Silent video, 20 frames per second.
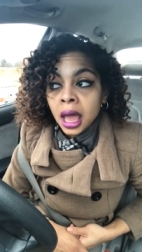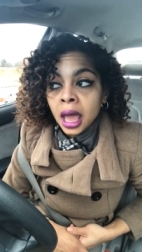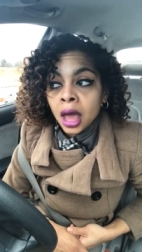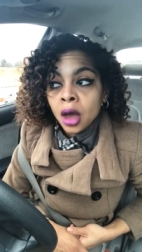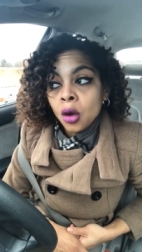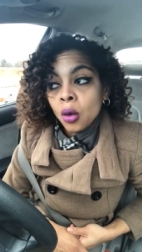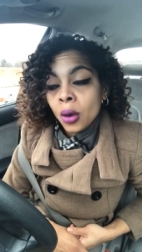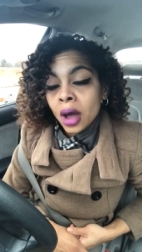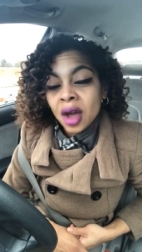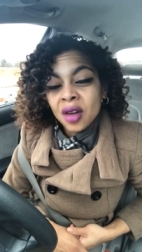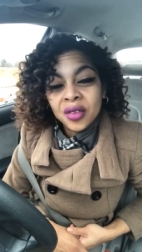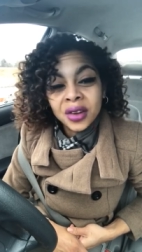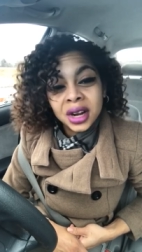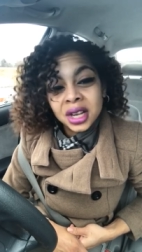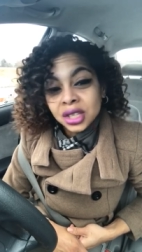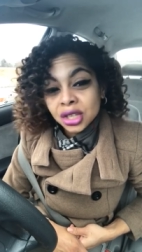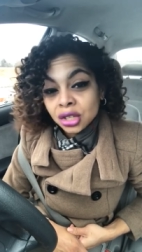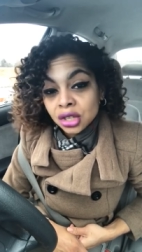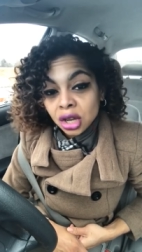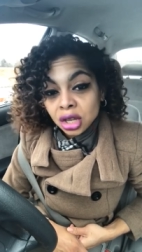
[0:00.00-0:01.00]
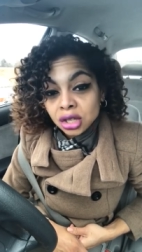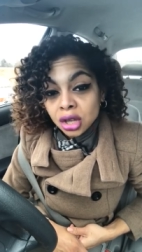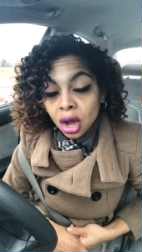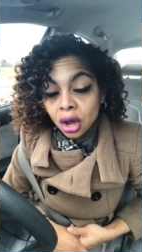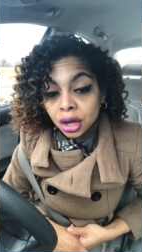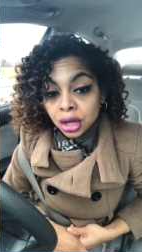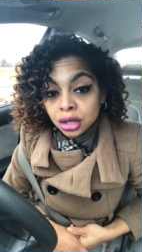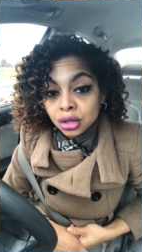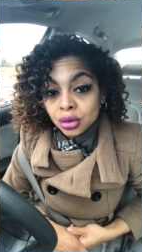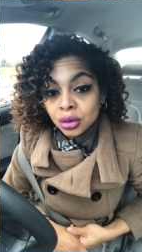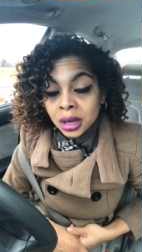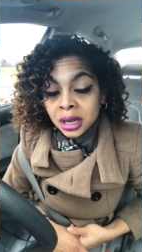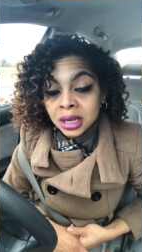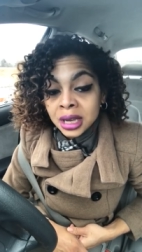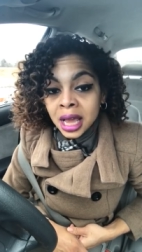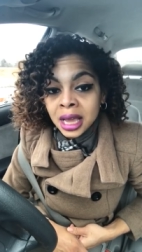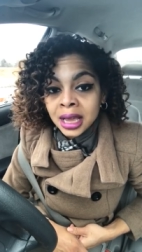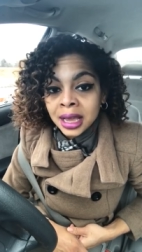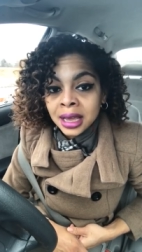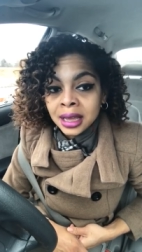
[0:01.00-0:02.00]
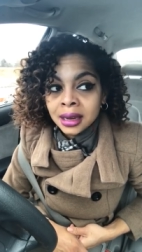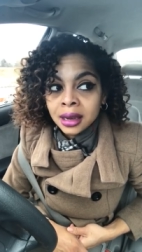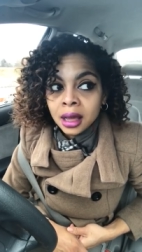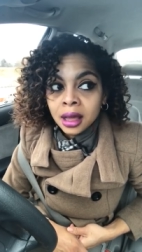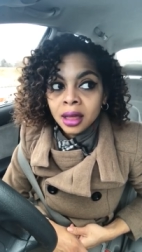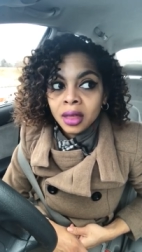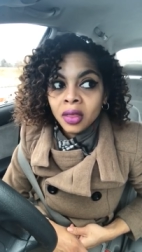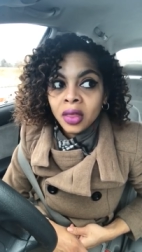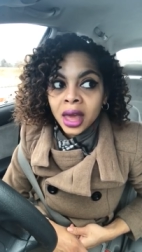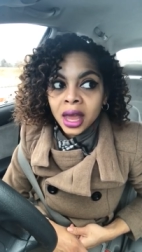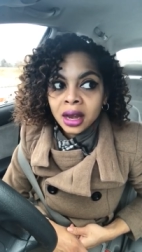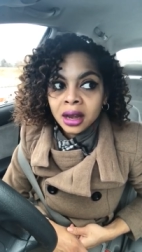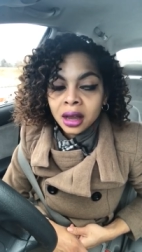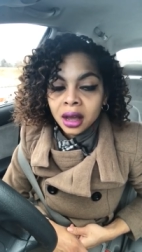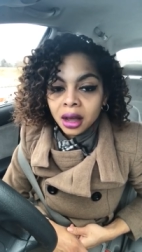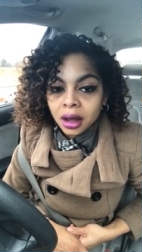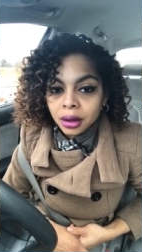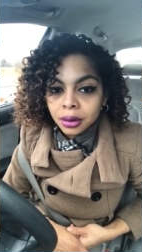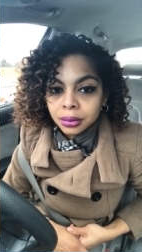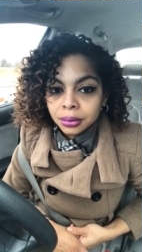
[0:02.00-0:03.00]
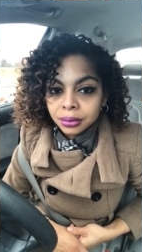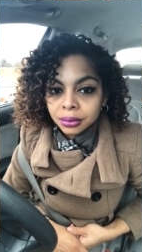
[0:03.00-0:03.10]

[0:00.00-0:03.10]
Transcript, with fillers: and whoever it is that you're talking to and dating, they know.